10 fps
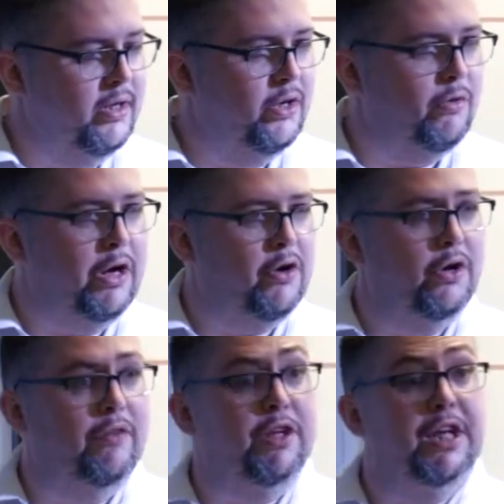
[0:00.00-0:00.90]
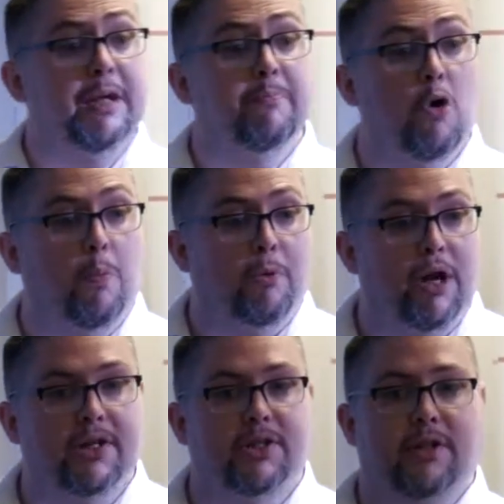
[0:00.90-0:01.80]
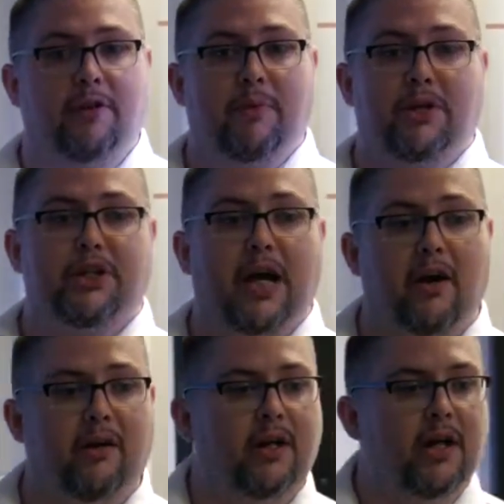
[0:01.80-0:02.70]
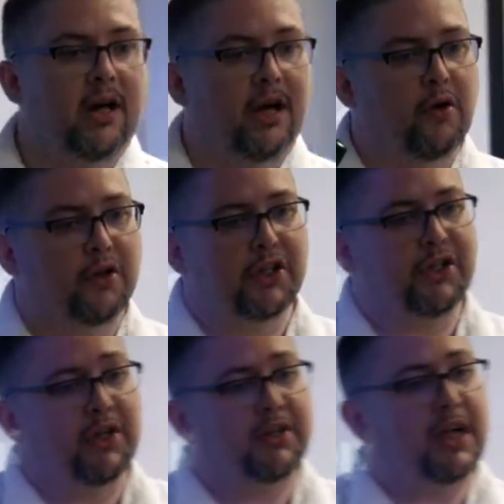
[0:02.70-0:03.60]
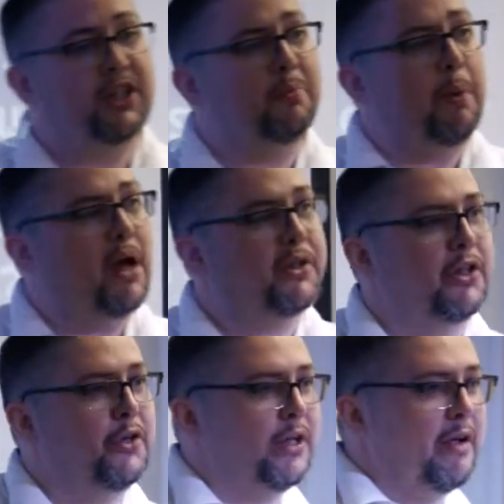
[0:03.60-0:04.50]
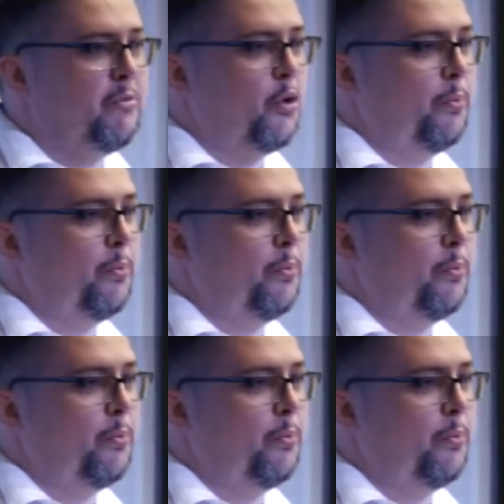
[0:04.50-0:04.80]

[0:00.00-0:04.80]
crack on. If you need more bricks, give me a shout. As long as I see your tests passing, you can have more